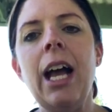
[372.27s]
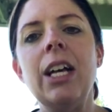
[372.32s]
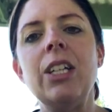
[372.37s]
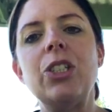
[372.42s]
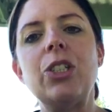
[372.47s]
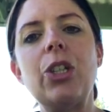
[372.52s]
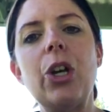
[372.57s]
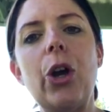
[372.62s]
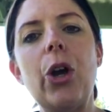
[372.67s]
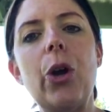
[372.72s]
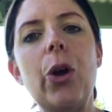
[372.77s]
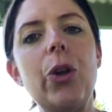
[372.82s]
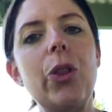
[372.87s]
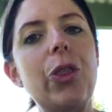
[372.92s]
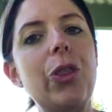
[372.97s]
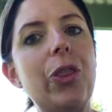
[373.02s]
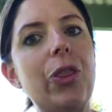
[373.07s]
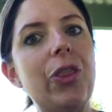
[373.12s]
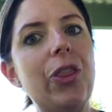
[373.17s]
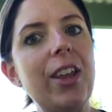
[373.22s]
So
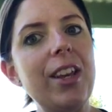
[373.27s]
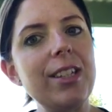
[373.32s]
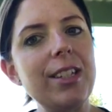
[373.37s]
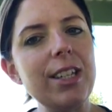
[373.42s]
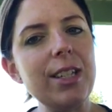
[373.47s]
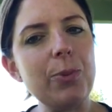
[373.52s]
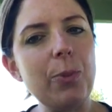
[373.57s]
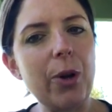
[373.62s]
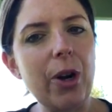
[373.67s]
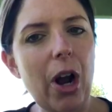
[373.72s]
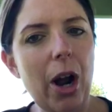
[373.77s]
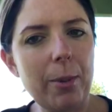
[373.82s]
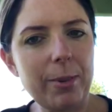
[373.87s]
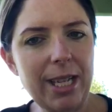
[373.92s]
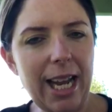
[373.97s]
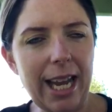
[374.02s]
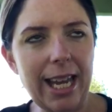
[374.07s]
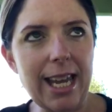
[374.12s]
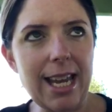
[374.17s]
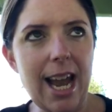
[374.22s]
this is what I'm
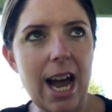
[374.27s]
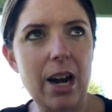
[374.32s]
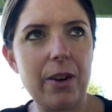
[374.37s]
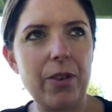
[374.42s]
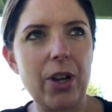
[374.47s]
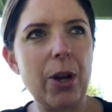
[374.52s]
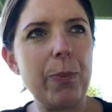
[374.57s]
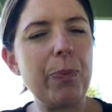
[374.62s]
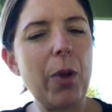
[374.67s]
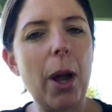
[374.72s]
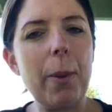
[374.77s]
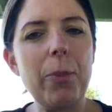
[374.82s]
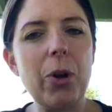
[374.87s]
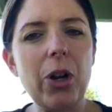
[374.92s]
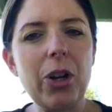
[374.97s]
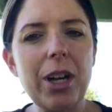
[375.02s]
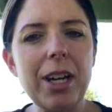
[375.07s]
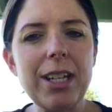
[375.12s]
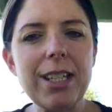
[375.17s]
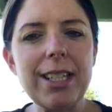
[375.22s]
taking out of it. I'm
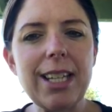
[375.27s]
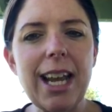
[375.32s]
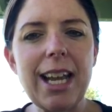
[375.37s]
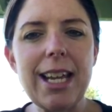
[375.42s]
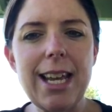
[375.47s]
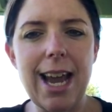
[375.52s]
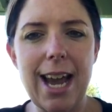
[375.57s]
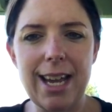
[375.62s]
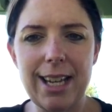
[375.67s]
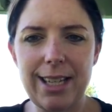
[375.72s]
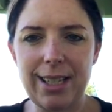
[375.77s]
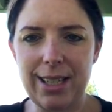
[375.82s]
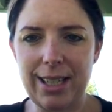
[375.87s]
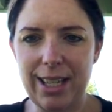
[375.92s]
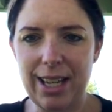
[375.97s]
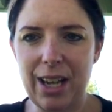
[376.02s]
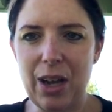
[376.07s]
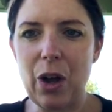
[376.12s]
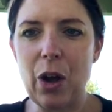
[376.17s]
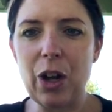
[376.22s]
not going to say
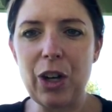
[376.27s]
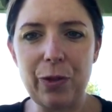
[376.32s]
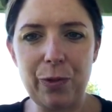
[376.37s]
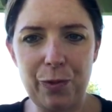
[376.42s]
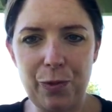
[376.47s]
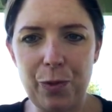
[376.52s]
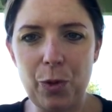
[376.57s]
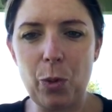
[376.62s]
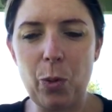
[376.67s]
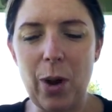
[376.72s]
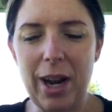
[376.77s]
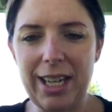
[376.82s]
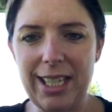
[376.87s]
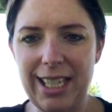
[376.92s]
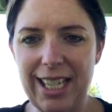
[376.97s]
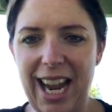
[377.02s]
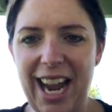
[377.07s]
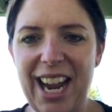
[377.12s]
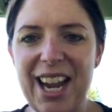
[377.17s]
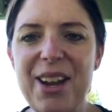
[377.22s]
yes for
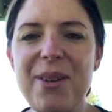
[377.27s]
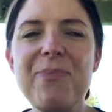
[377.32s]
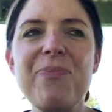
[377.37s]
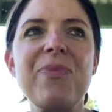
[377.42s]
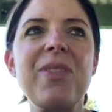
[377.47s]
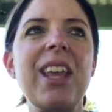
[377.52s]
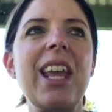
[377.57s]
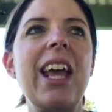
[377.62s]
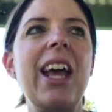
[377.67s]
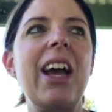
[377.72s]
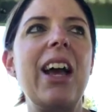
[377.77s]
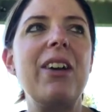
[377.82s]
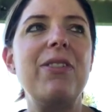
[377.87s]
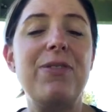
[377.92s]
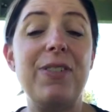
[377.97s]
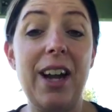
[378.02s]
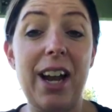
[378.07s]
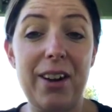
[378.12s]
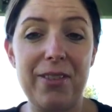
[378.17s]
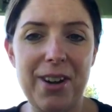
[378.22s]
one day
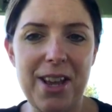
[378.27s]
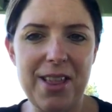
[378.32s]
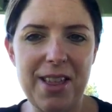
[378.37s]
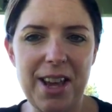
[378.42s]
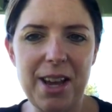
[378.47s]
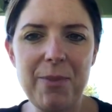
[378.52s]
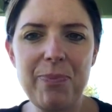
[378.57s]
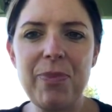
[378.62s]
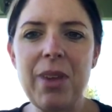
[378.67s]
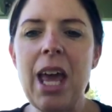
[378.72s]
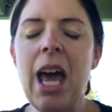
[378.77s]
for everything.